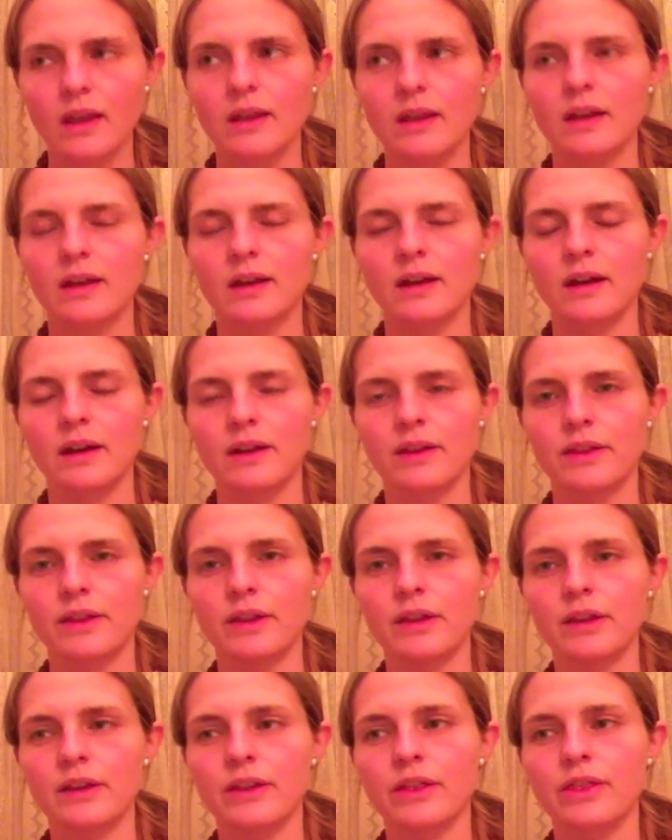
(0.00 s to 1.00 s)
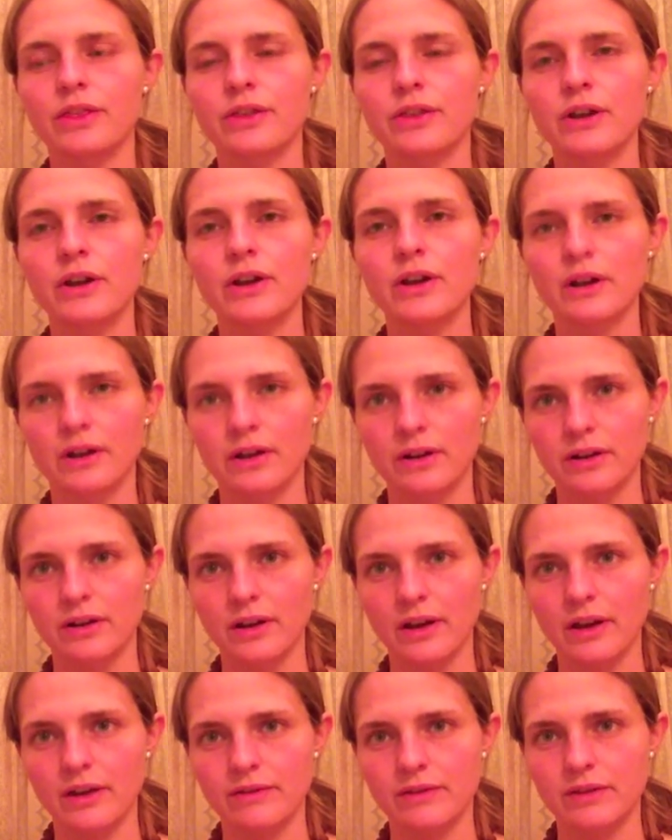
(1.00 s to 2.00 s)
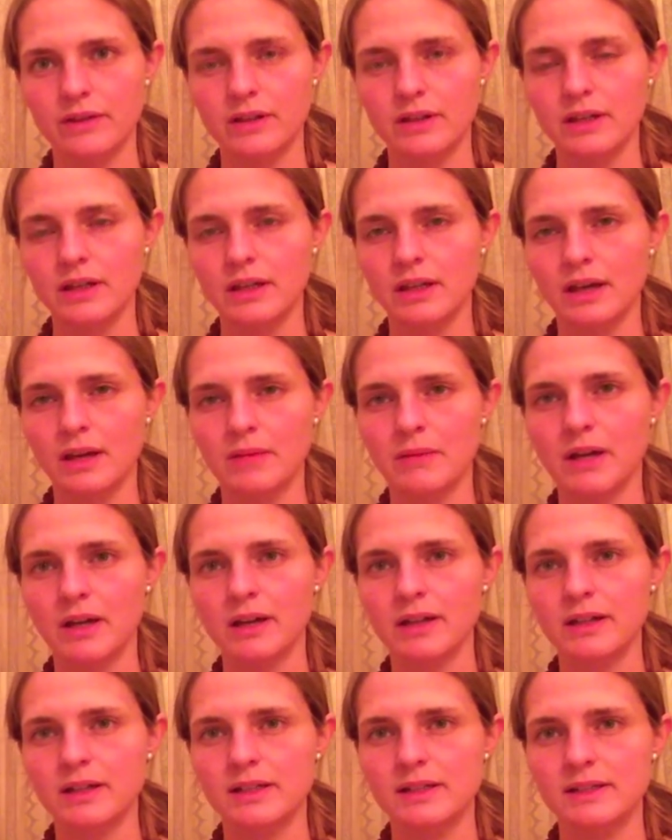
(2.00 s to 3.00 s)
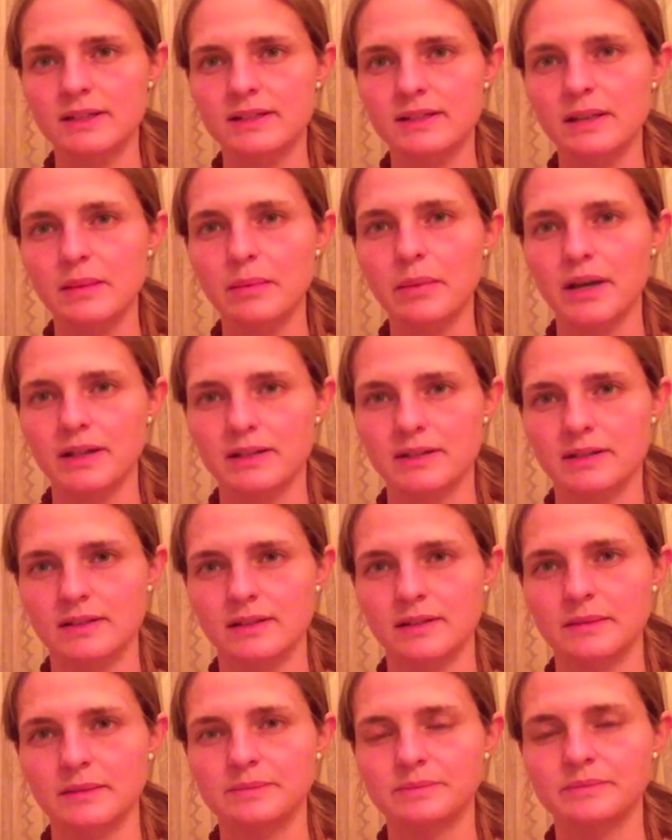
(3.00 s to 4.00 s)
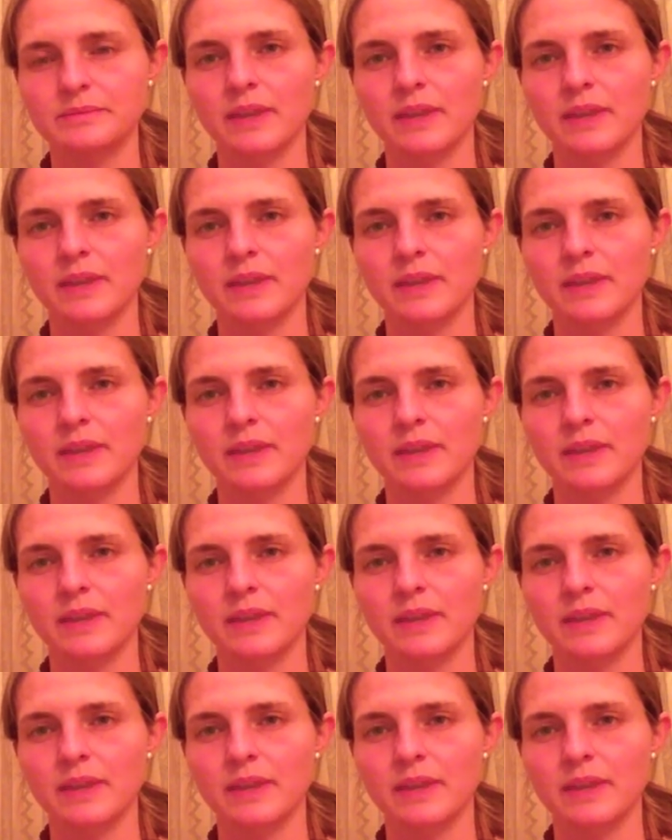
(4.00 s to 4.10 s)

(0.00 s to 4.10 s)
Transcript: The third of the niyama is Tapasya.